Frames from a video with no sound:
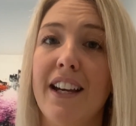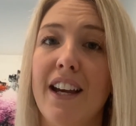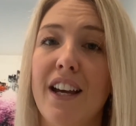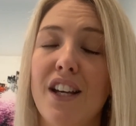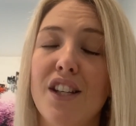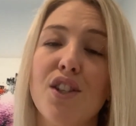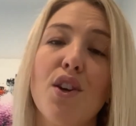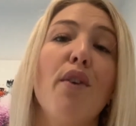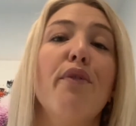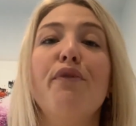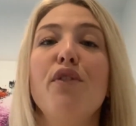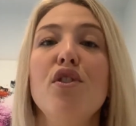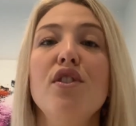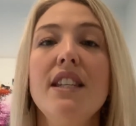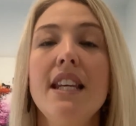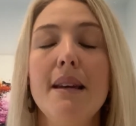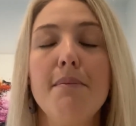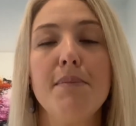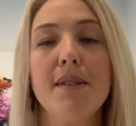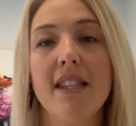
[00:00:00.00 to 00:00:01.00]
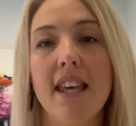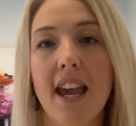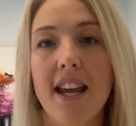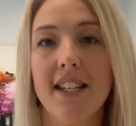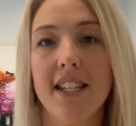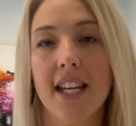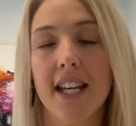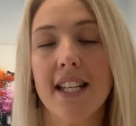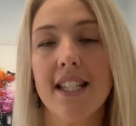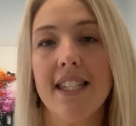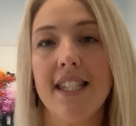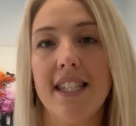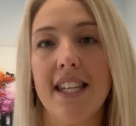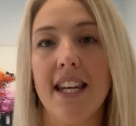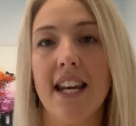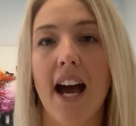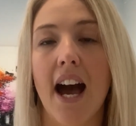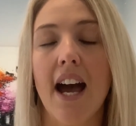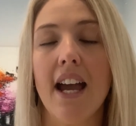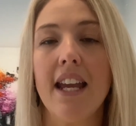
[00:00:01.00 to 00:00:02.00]
So a few tips there to
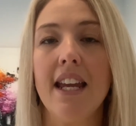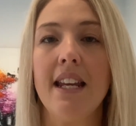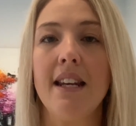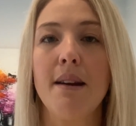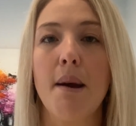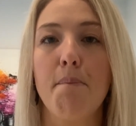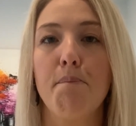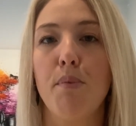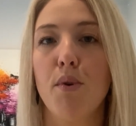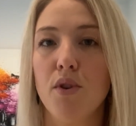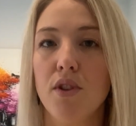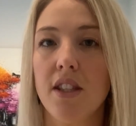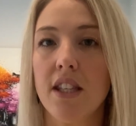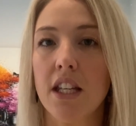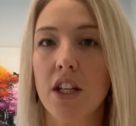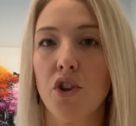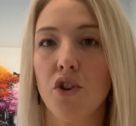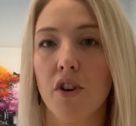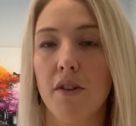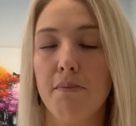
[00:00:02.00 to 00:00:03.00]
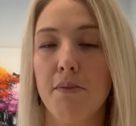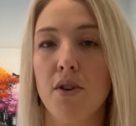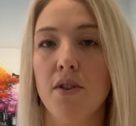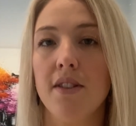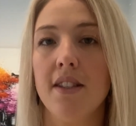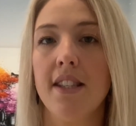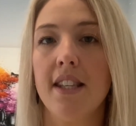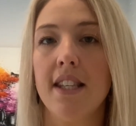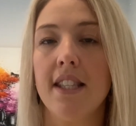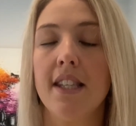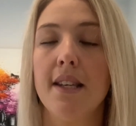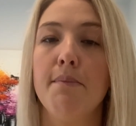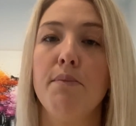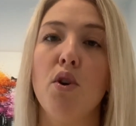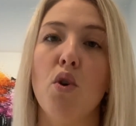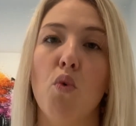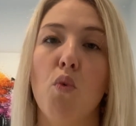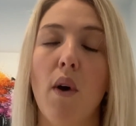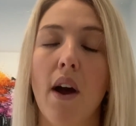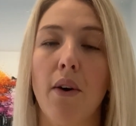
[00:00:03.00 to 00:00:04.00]
consider in boosting your immune system,
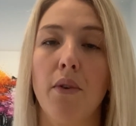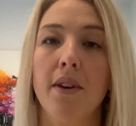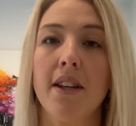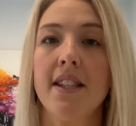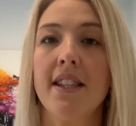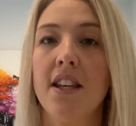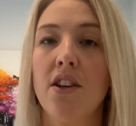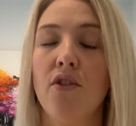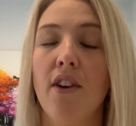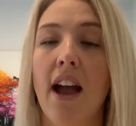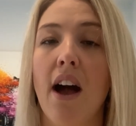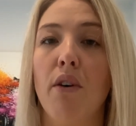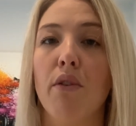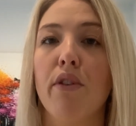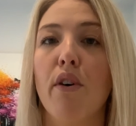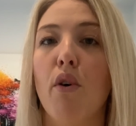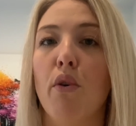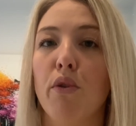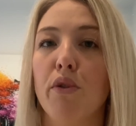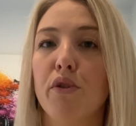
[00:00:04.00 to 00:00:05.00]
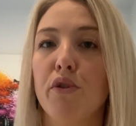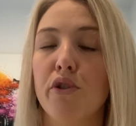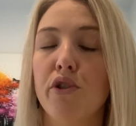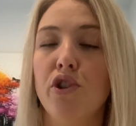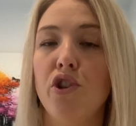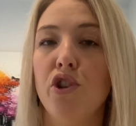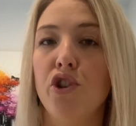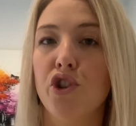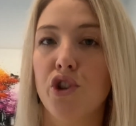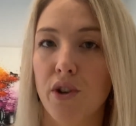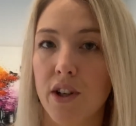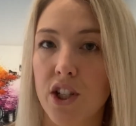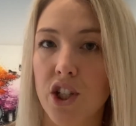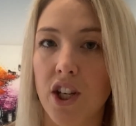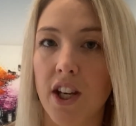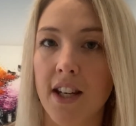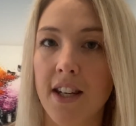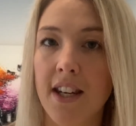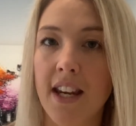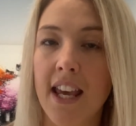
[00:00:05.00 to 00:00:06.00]
your wellness and your health, all through
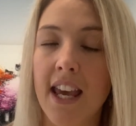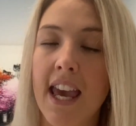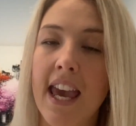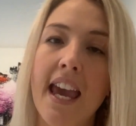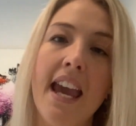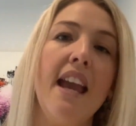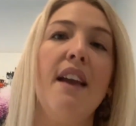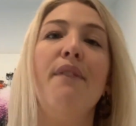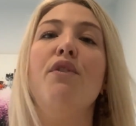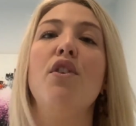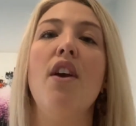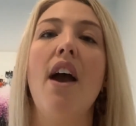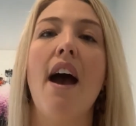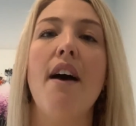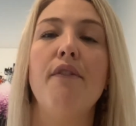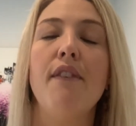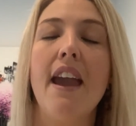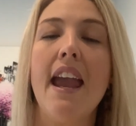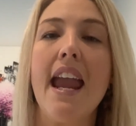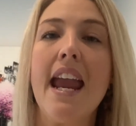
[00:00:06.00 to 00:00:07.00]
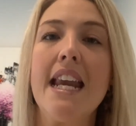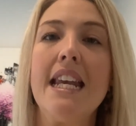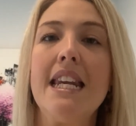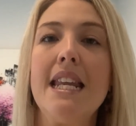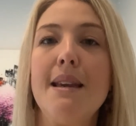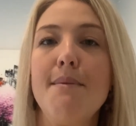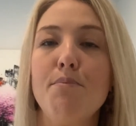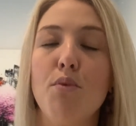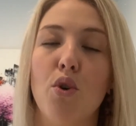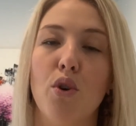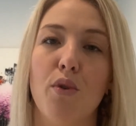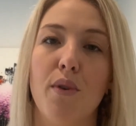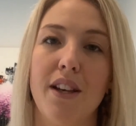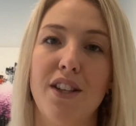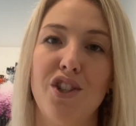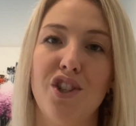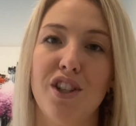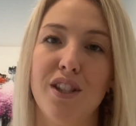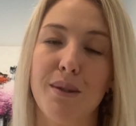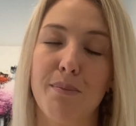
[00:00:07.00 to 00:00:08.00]
nutrition. If you have any more
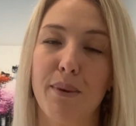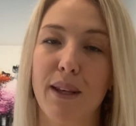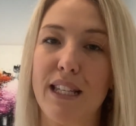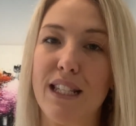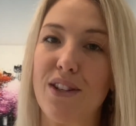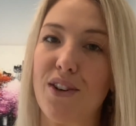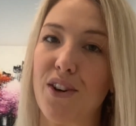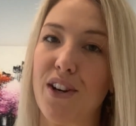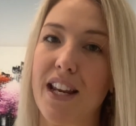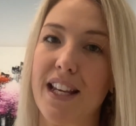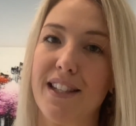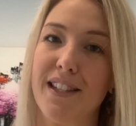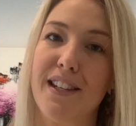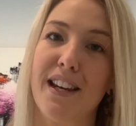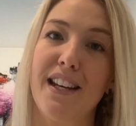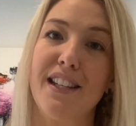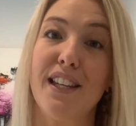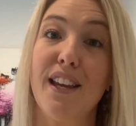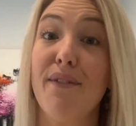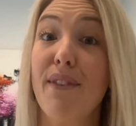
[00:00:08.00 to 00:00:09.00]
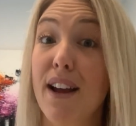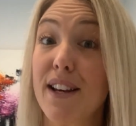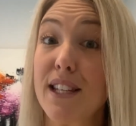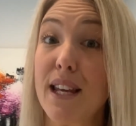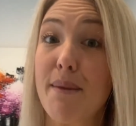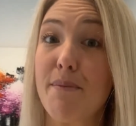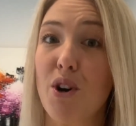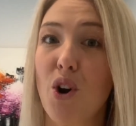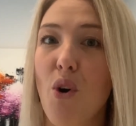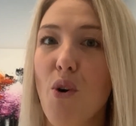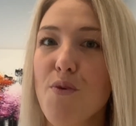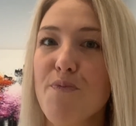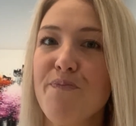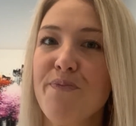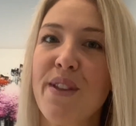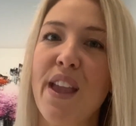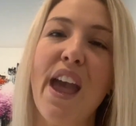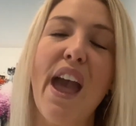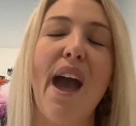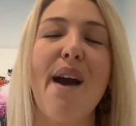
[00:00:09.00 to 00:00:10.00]
questions, please don't hesitate to give our team a call,
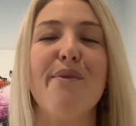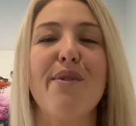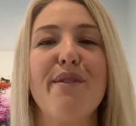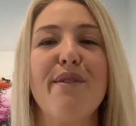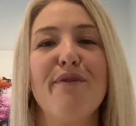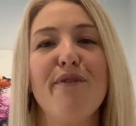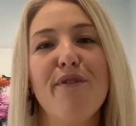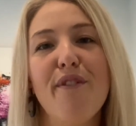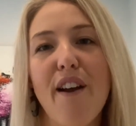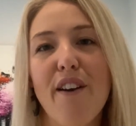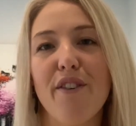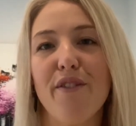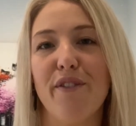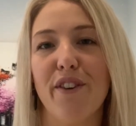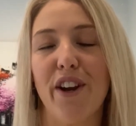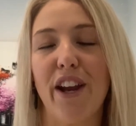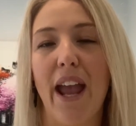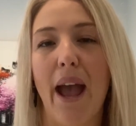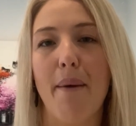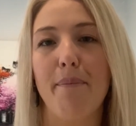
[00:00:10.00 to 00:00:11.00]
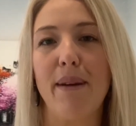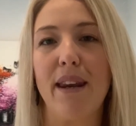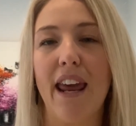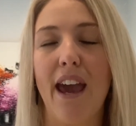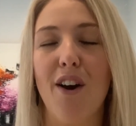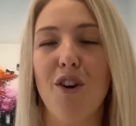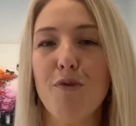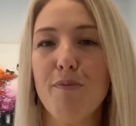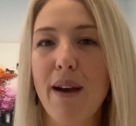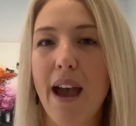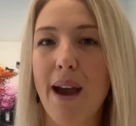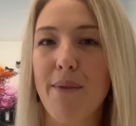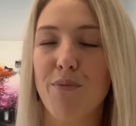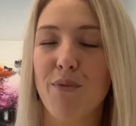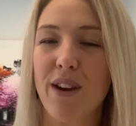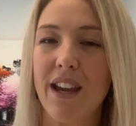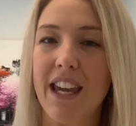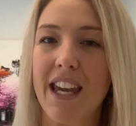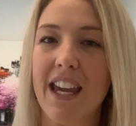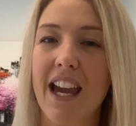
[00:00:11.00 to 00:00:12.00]
and we're very, very happy to help. And
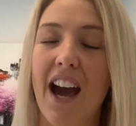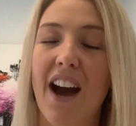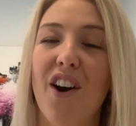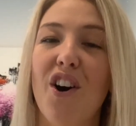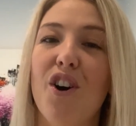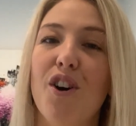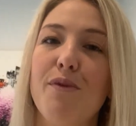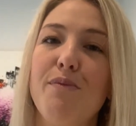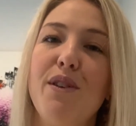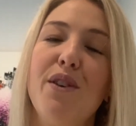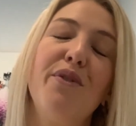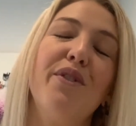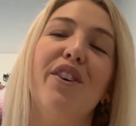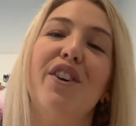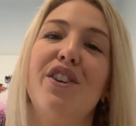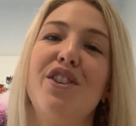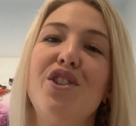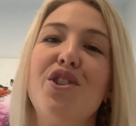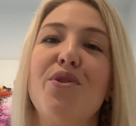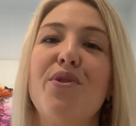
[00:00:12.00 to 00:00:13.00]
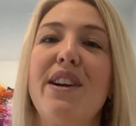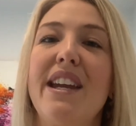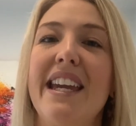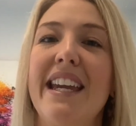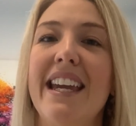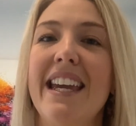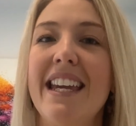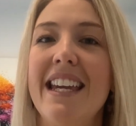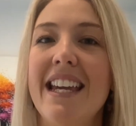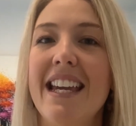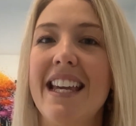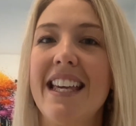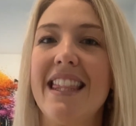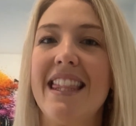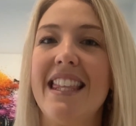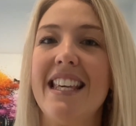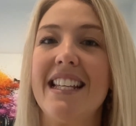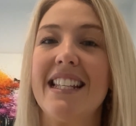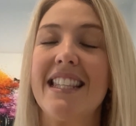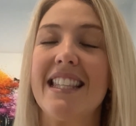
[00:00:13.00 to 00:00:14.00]
we hope you are enjoying
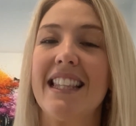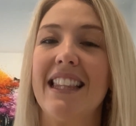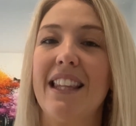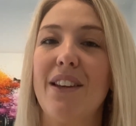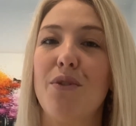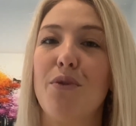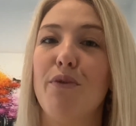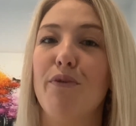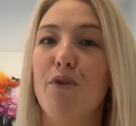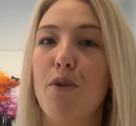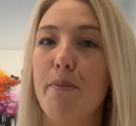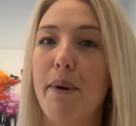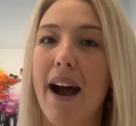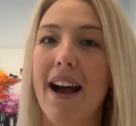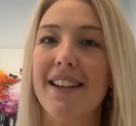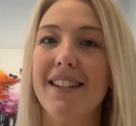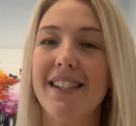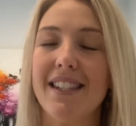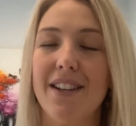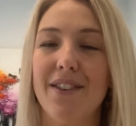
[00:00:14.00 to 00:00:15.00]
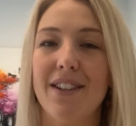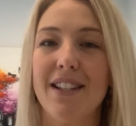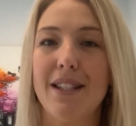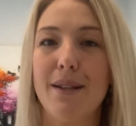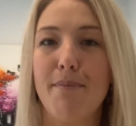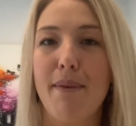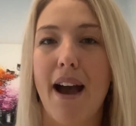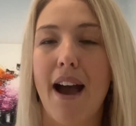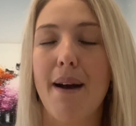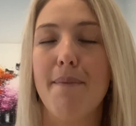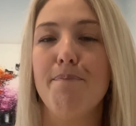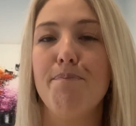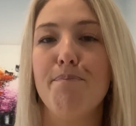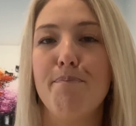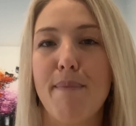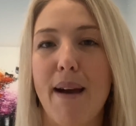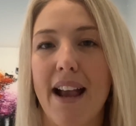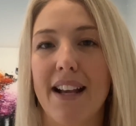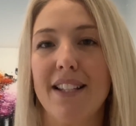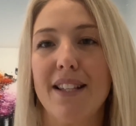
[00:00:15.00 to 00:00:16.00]
this little 4-part series about
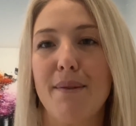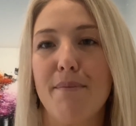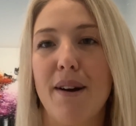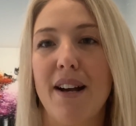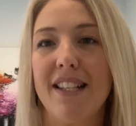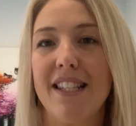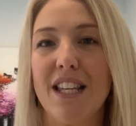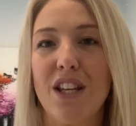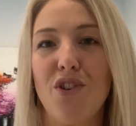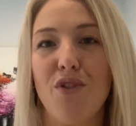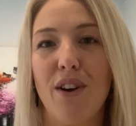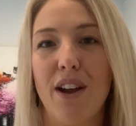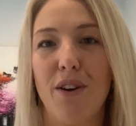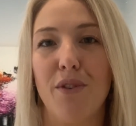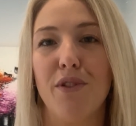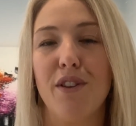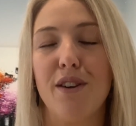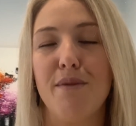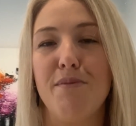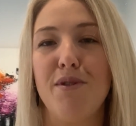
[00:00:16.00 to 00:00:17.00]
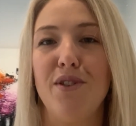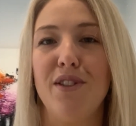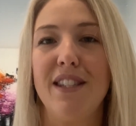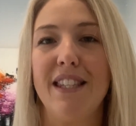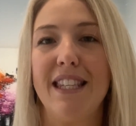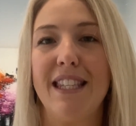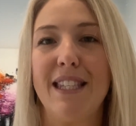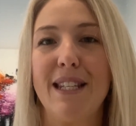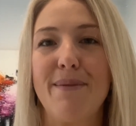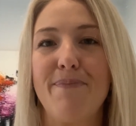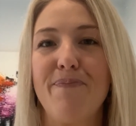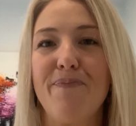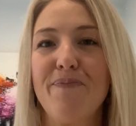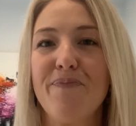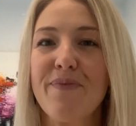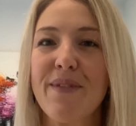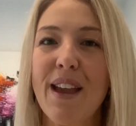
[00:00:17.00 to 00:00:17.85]
maximizing your health and immune system.